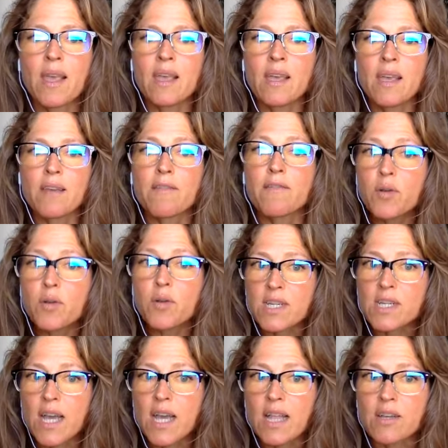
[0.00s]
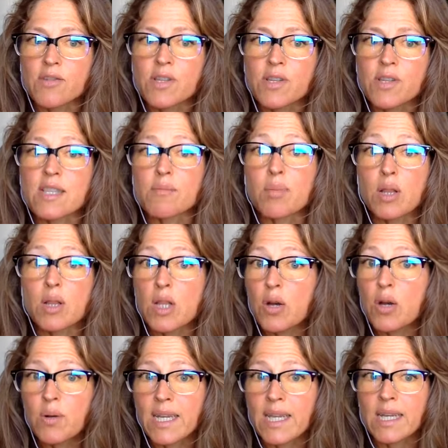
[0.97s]
food intolerances,
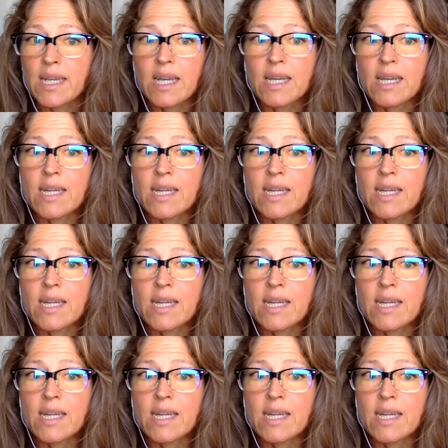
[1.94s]
bloating,